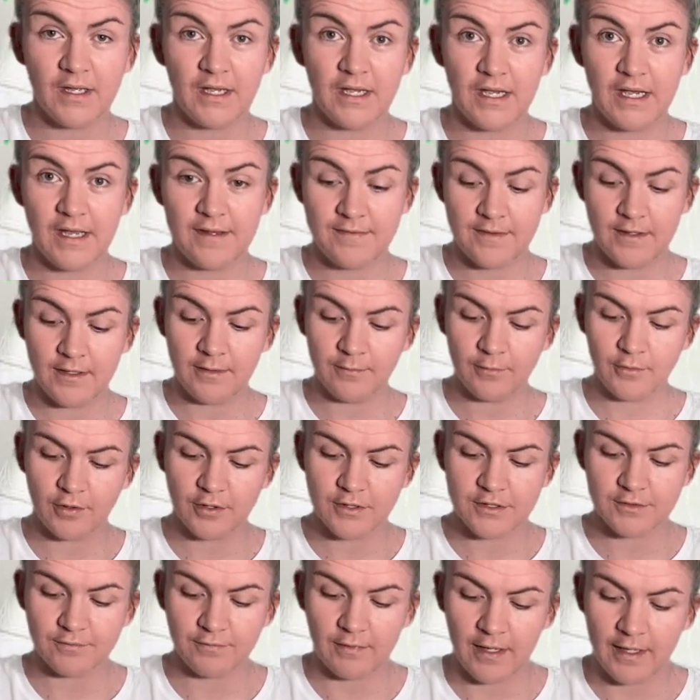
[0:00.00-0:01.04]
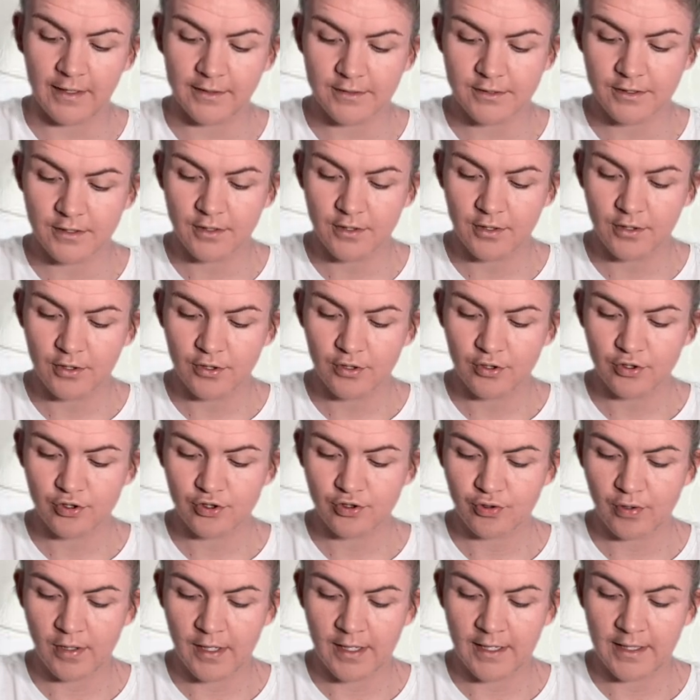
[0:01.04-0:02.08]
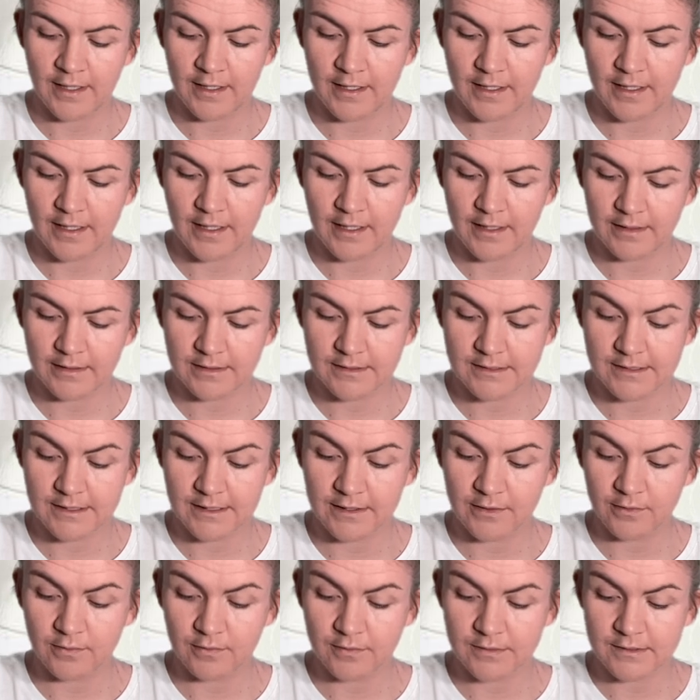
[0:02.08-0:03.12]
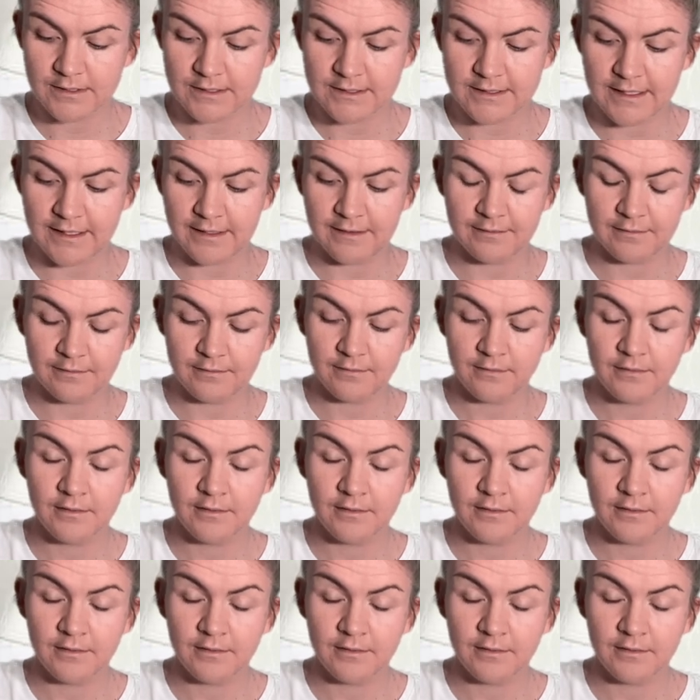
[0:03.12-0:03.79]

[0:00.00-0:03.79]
And then I'm going to write try x equals 10.